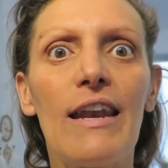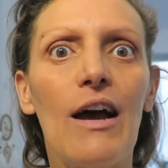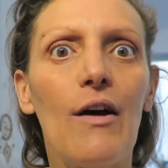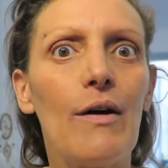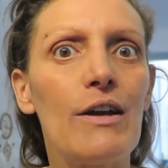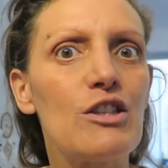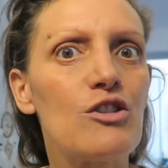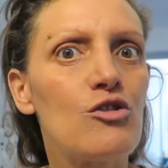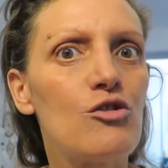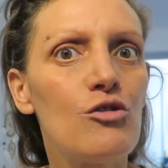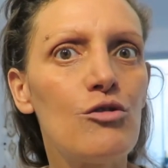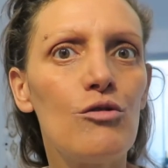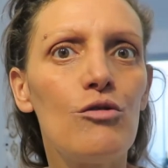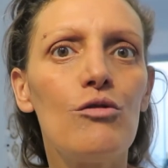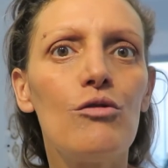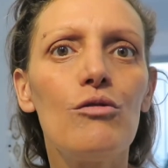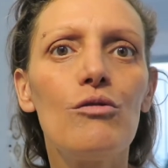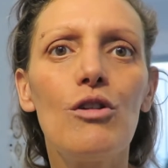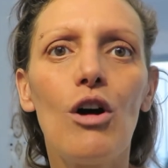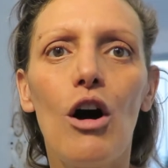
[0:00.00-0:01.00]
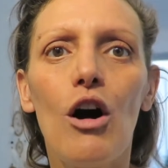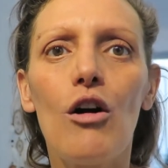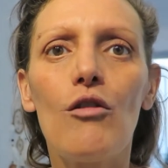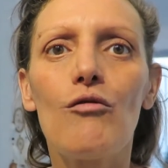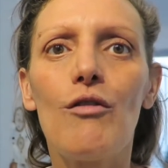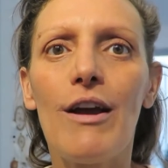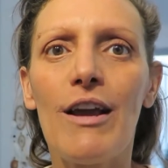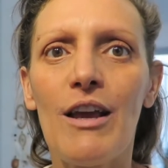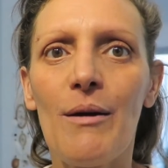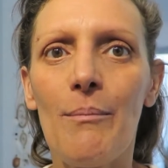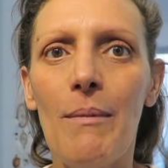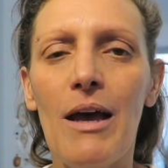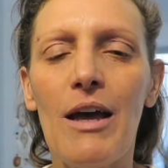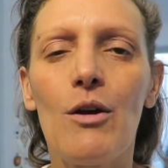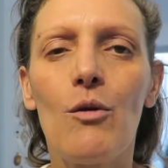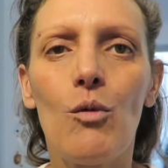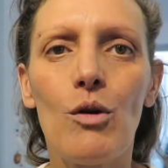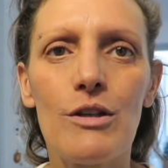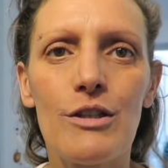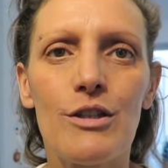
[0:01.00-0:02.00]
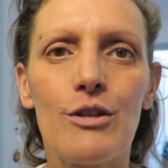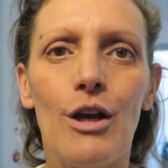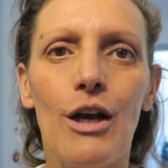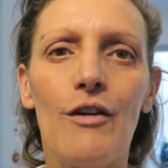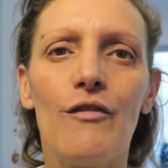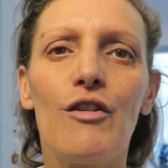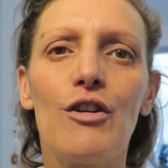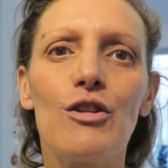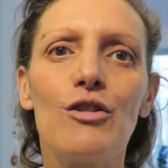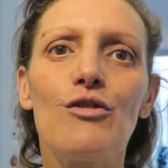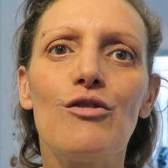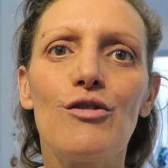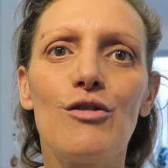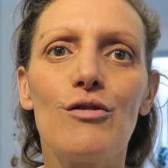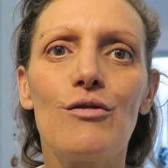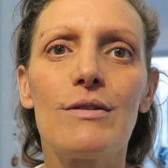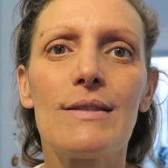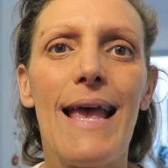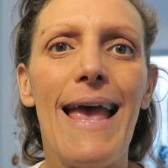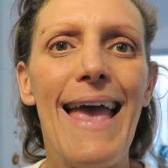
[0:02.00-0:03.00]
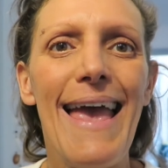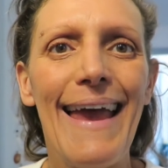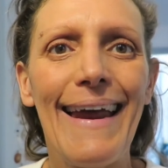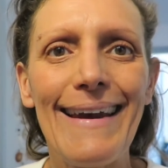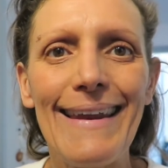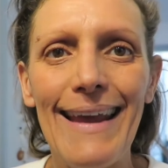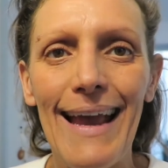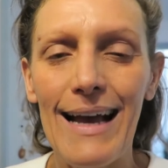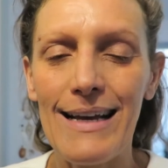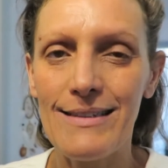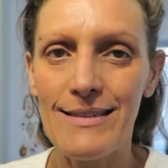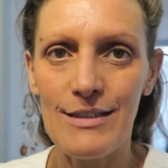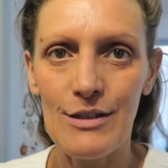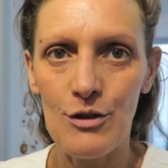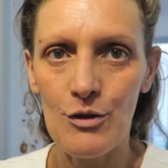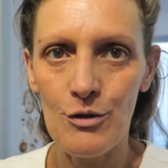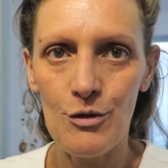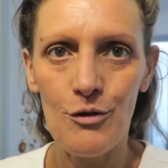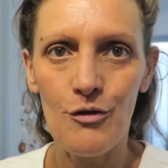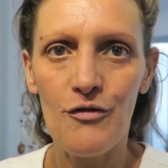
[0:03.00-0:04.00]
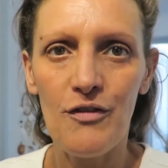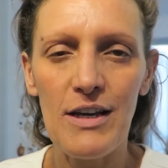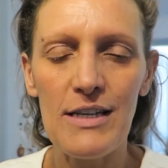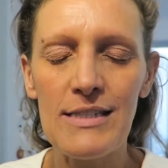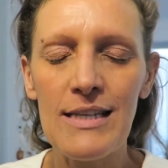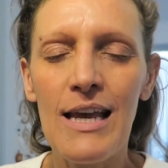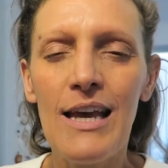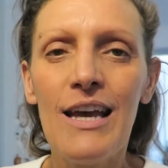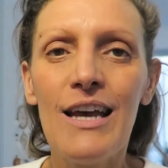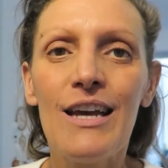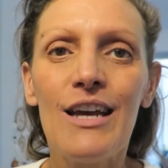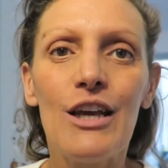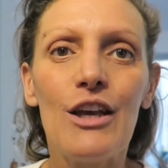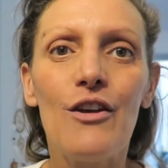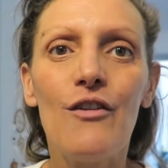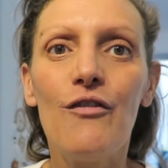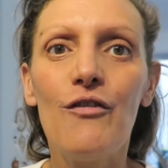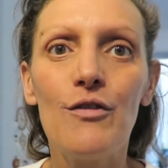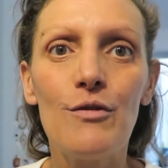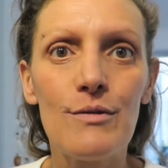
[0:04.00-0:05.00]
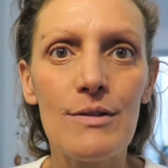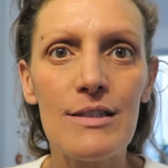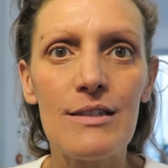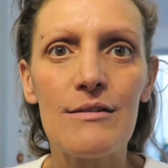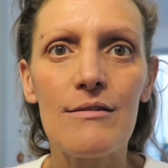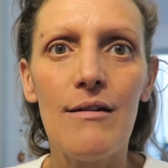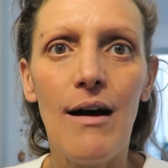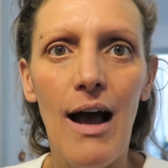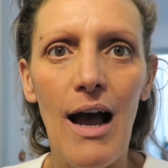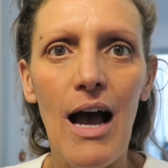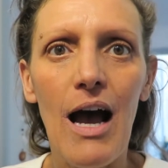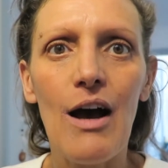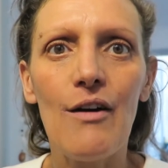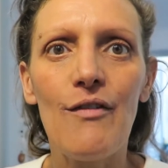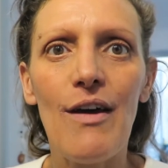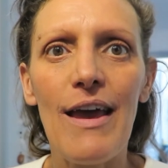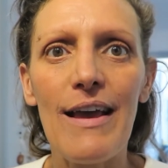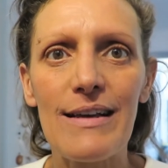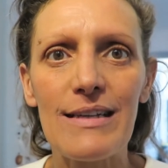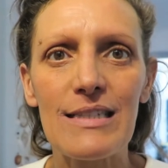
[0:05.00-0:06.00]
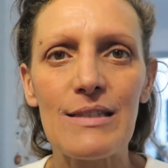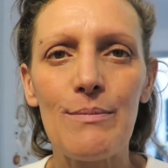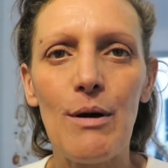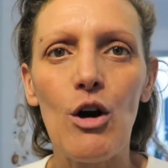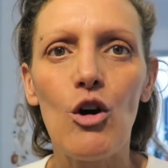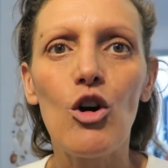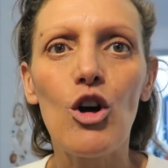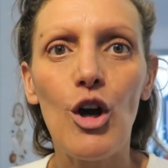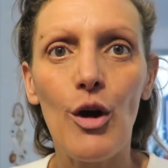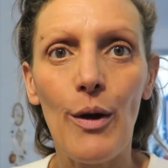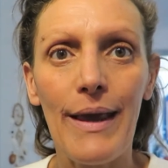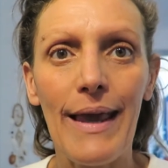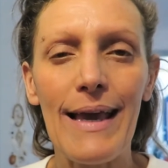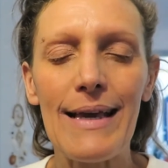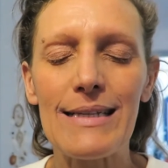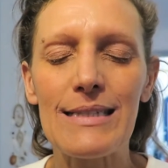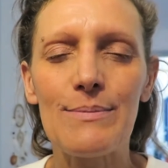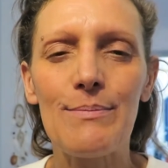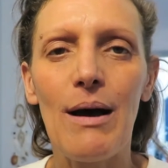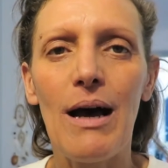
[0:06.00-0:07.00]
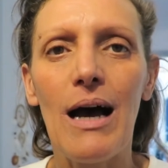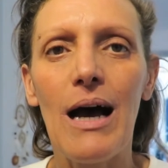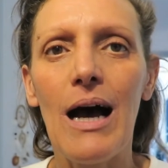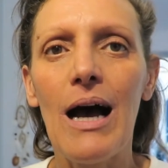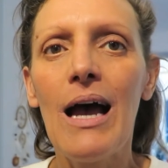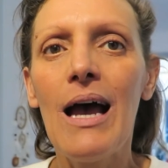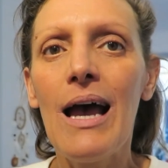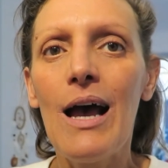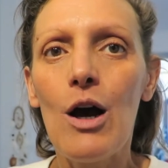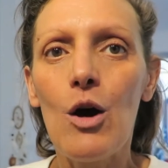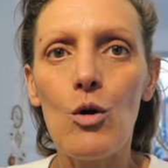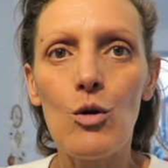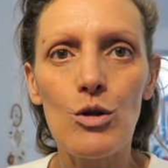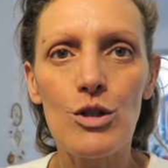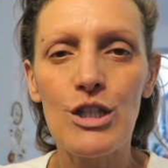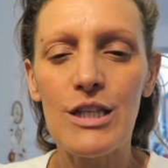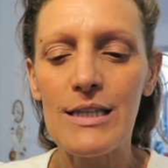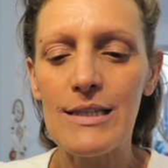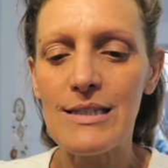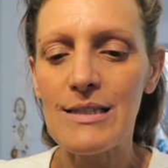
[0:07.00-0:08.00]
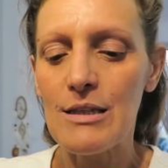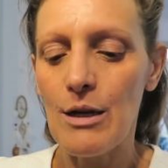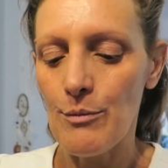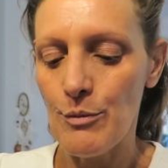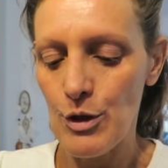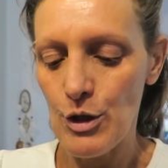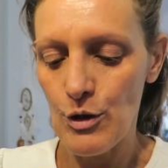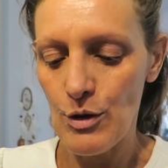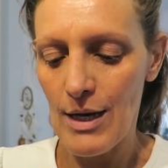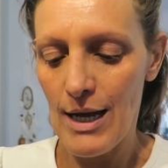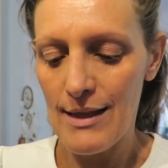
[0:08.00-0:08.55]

Now, I do not recommend whatsoever you use any acid on your face if you still have eczema, ongoing eczema or TSW.